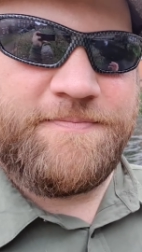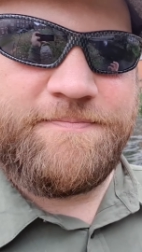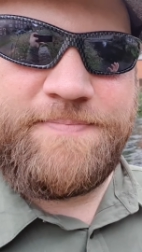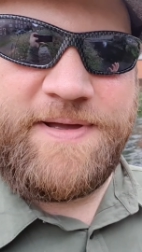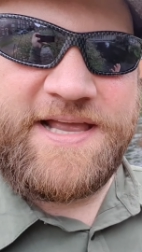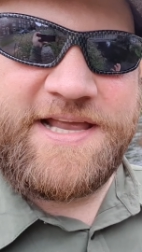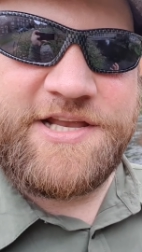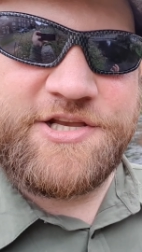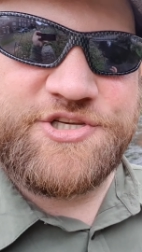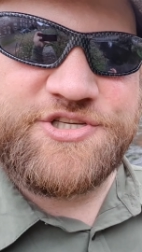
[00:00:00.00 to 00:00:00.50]

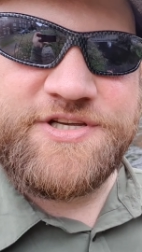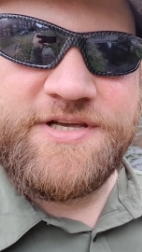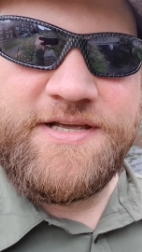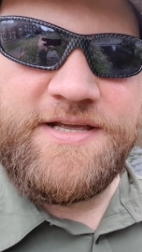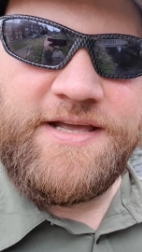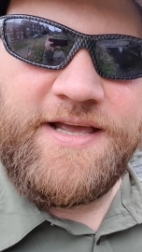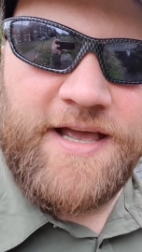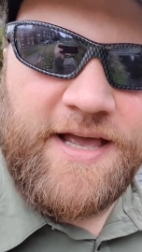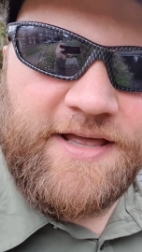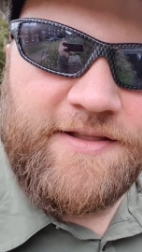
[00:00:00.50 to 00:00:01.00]
page,
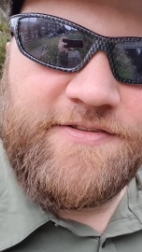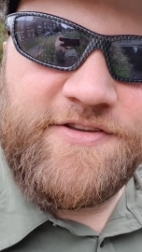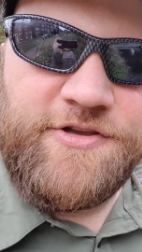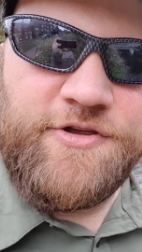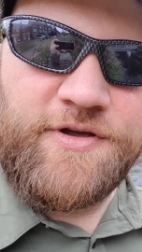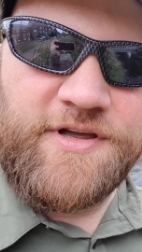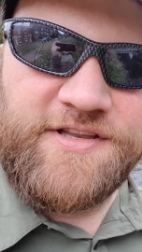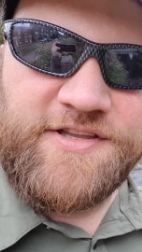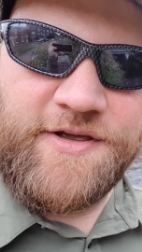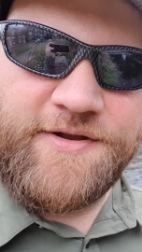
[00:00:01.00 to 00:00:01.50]
and you
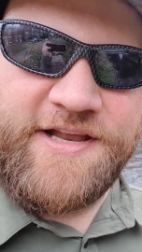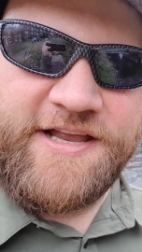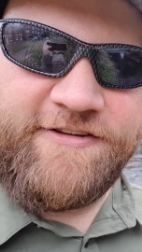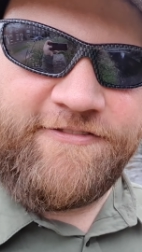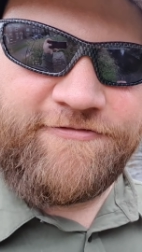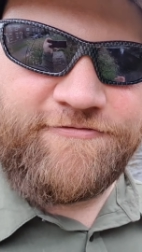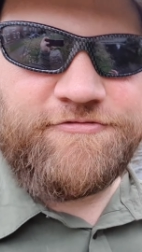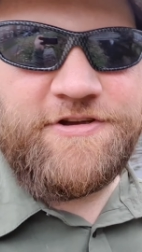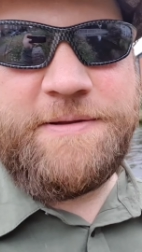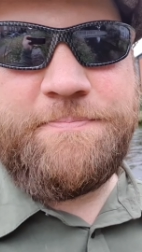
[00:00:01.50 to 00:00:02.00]
can donate
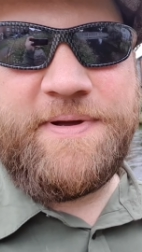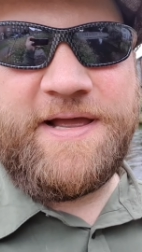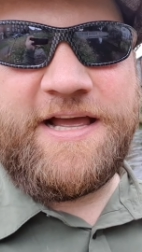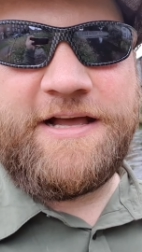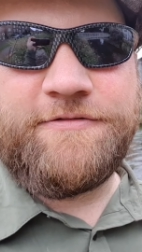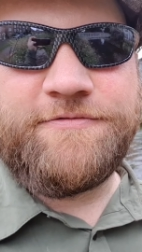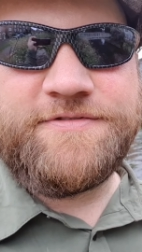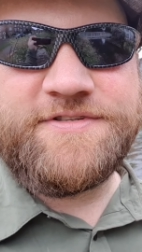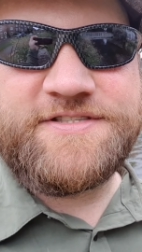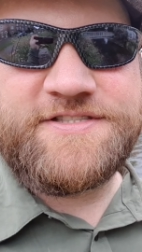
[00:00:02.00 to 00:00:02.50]
three
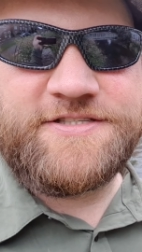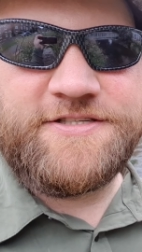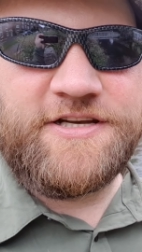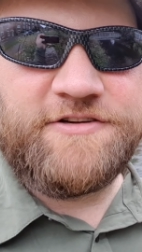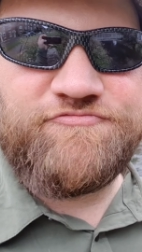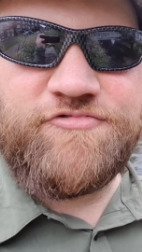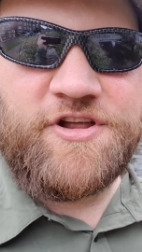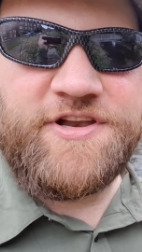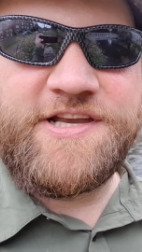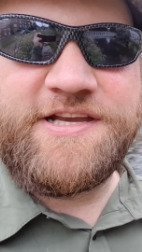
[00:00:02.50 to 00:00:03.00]
pounds to the
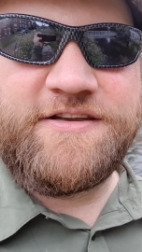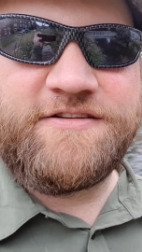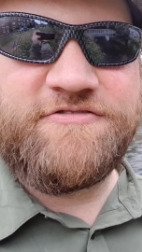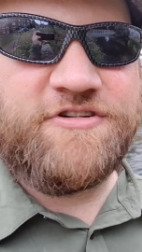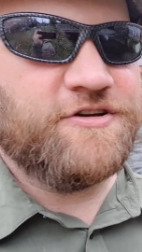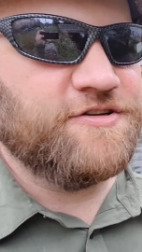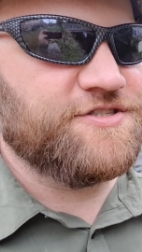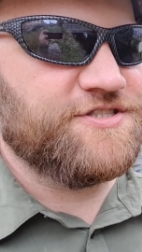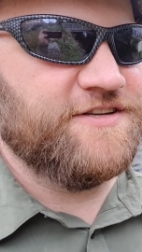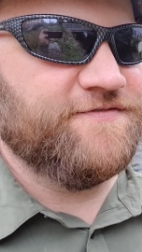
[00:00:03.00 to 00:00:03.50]
running
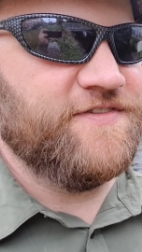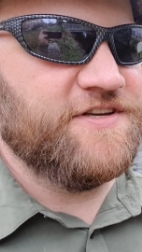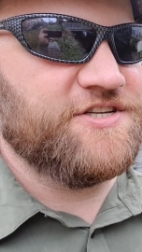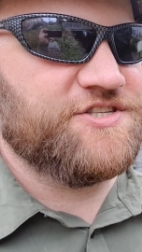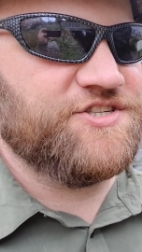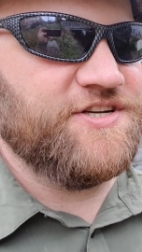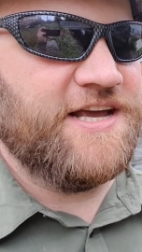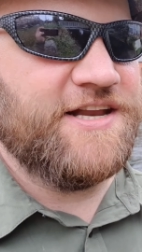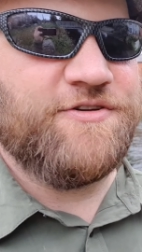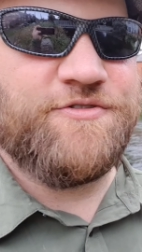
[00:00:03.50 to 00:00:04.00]
cost of this
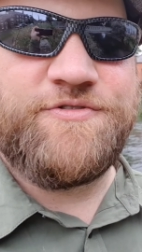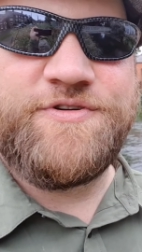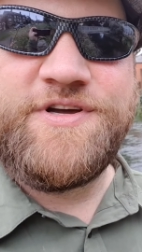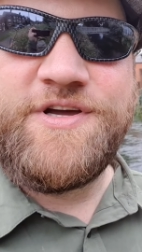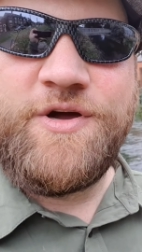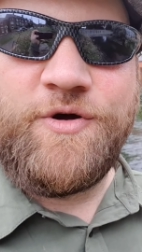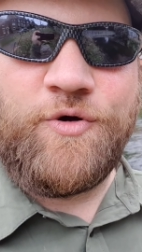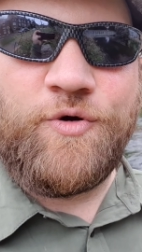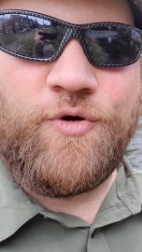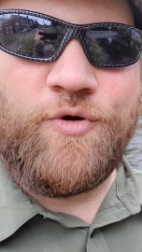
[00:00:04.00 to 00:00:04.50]
channel,
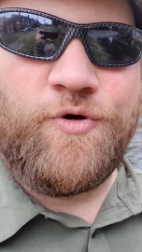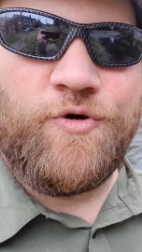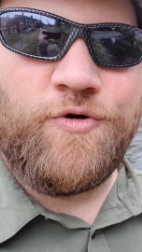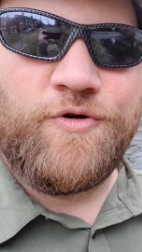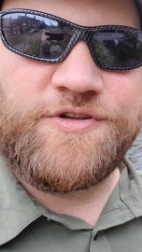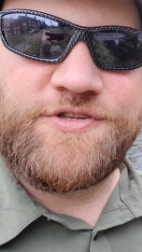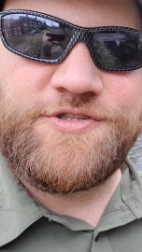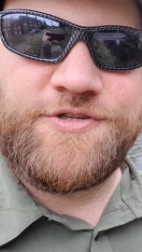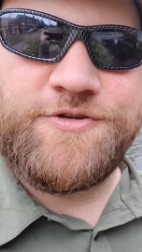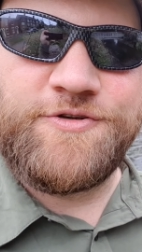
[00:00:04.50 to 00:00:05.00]

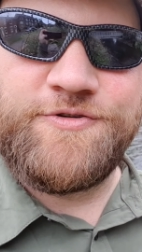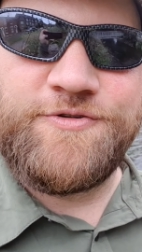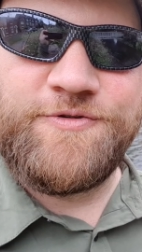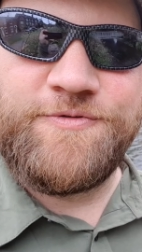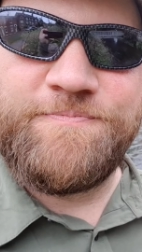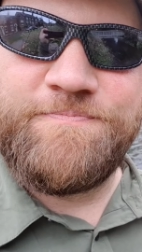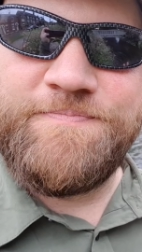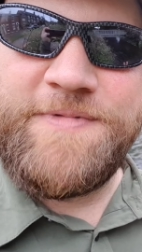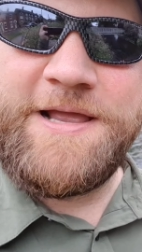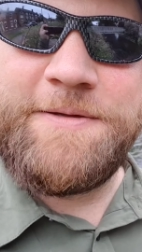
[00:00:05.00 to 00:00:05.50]
or to
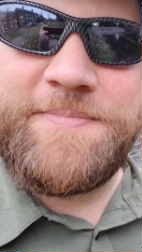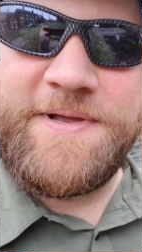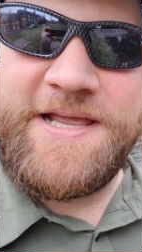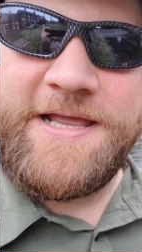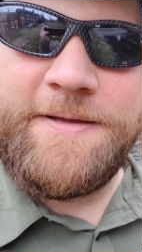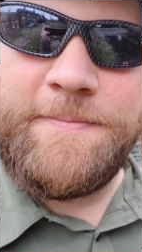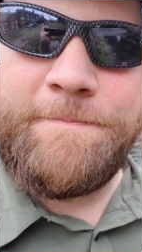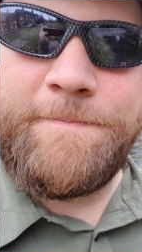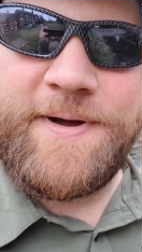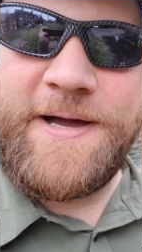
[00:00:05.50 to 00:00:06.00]

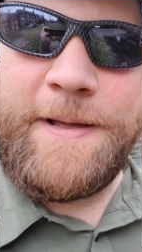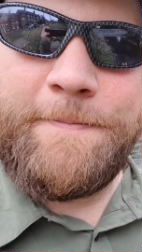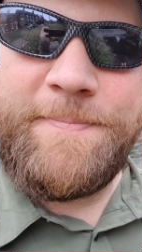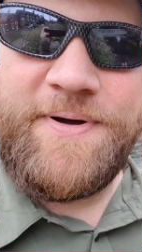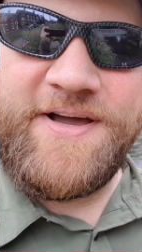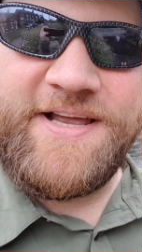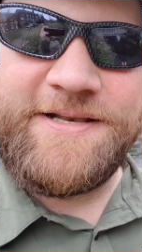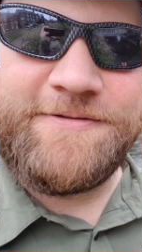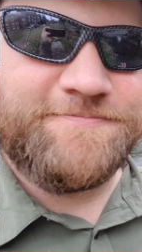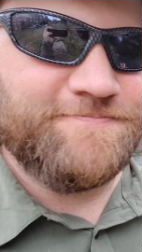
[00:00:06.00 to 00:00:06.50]
maybe buy a
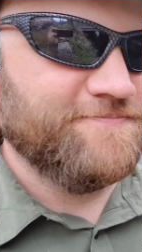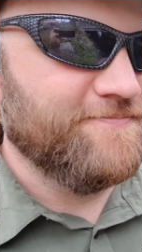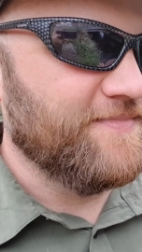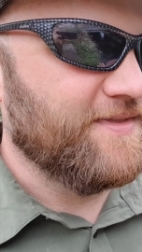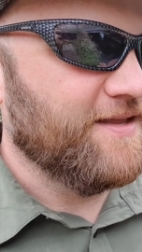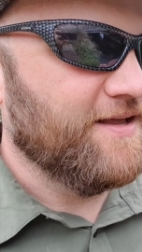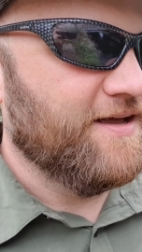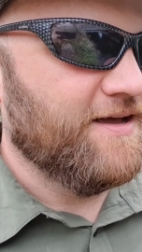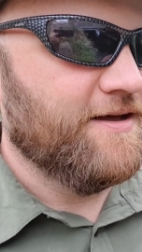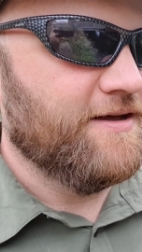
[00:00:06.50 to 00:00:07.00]
pint.
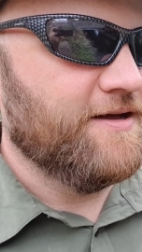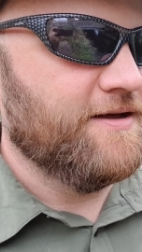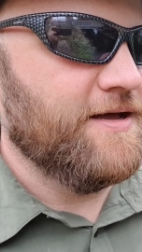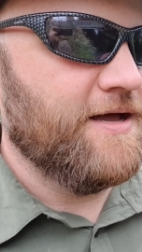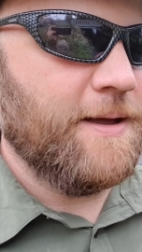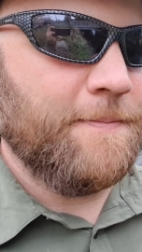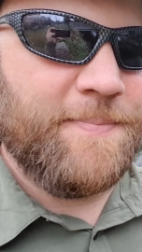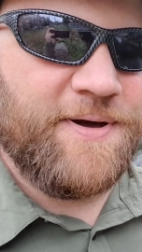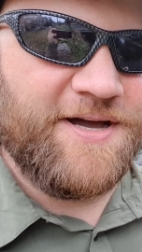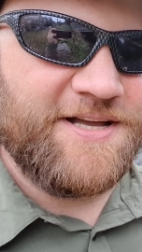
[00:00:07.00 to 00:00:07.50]

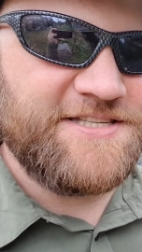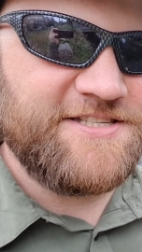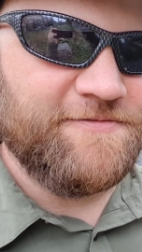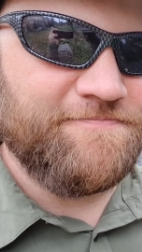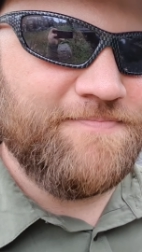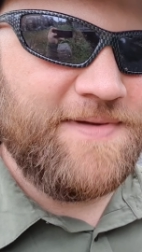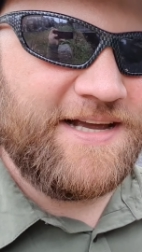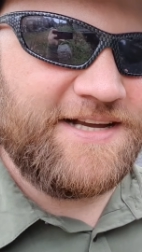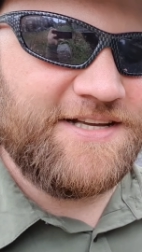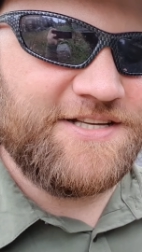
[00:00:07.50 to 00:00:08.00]
Pint of
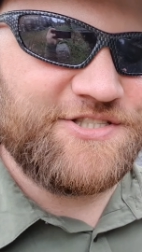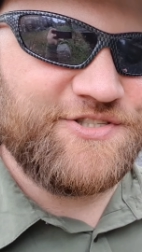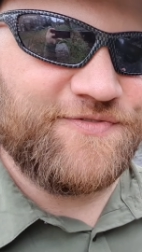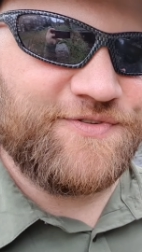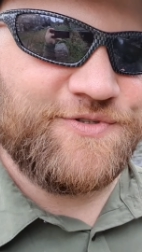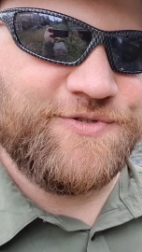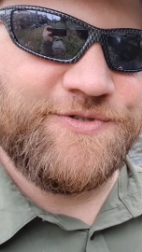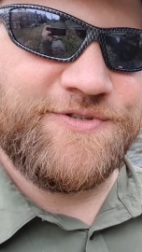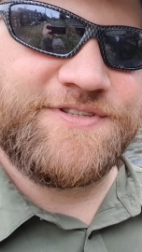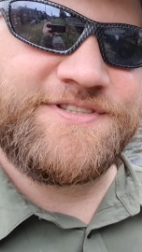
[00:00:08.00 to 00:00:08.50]
maggots, of
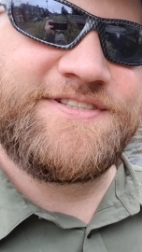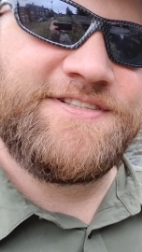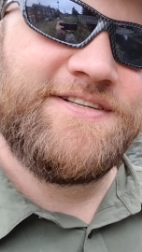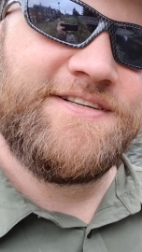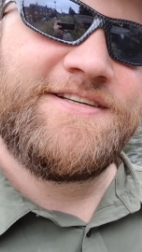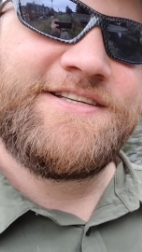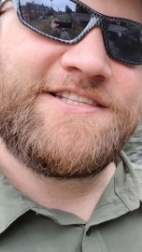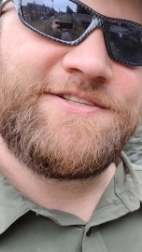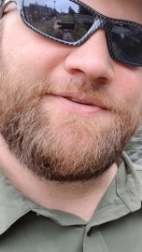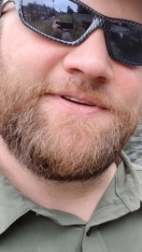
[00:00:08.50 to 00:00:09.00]
course,
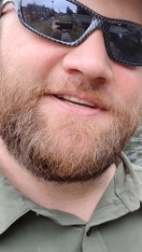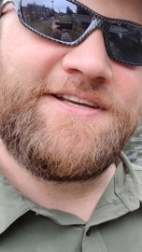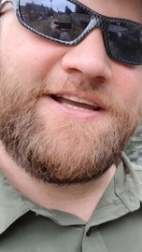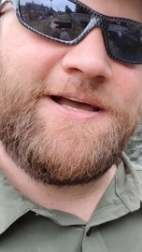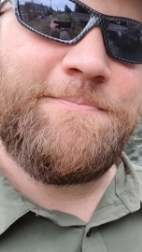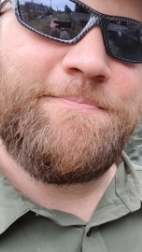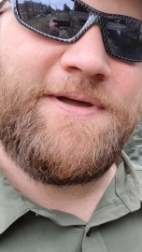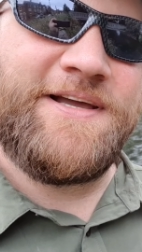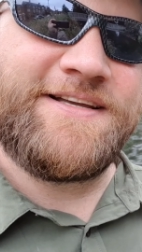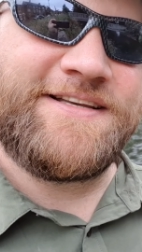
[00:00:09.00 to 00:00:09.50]
so I can
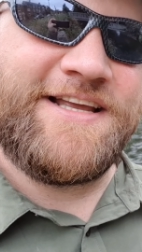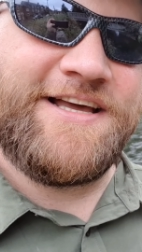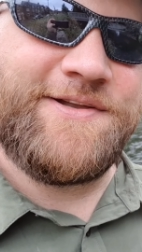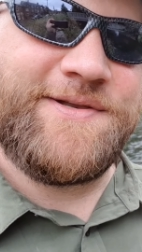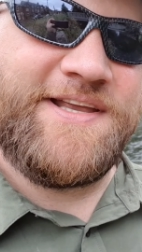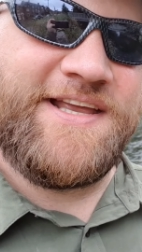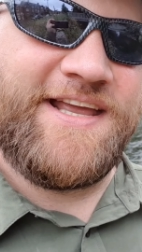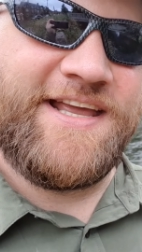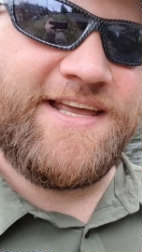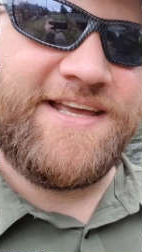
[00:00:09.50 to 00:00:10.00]
come back down
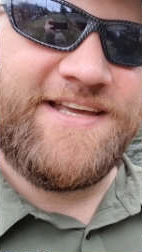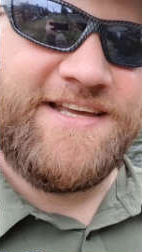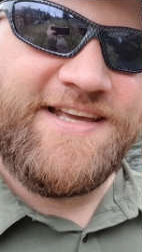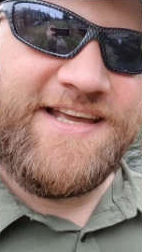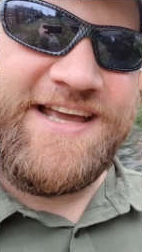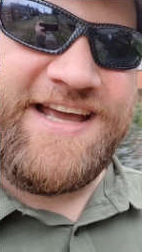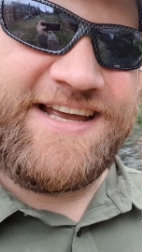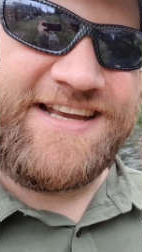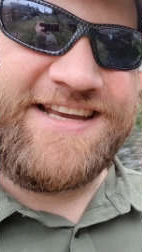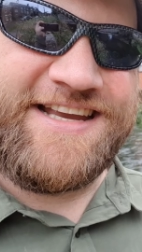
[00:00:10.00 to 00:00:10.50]
here
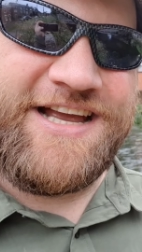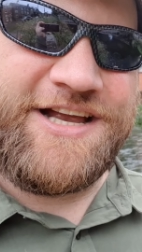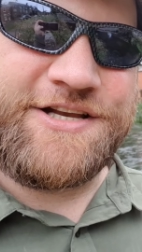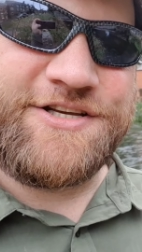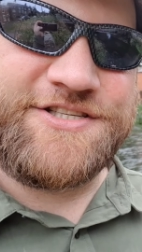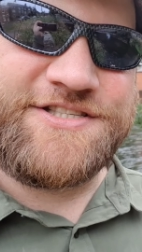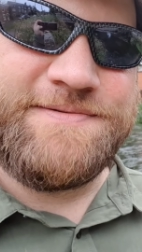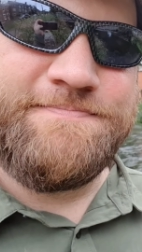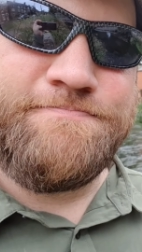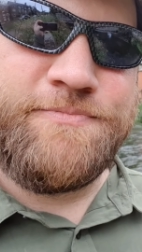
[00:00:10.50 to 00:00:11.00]
and catch
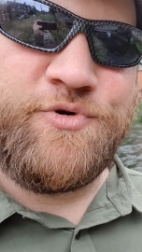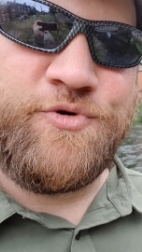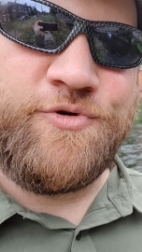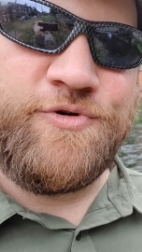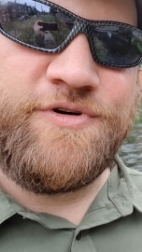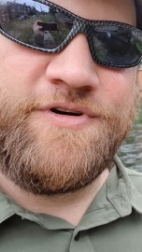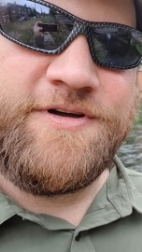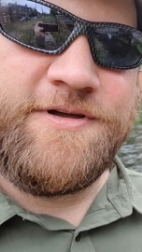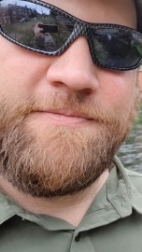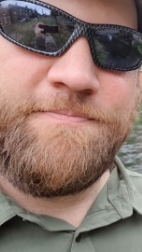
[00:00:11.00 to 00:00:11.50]
some
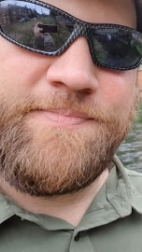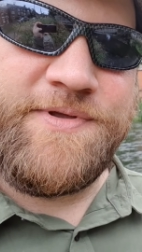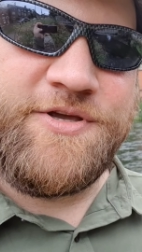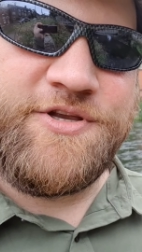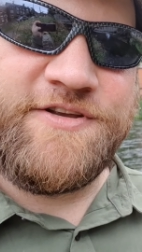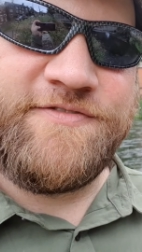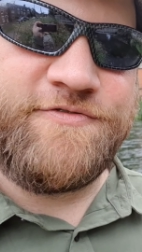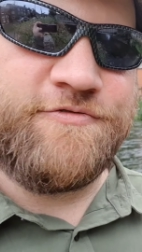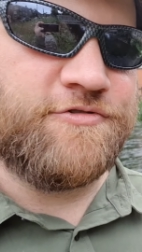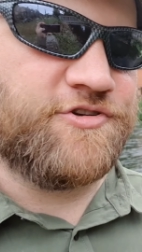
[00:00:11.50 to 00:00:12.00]
more
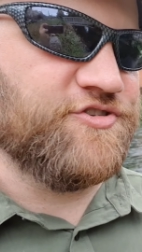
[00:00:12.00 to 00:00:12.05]
beautiful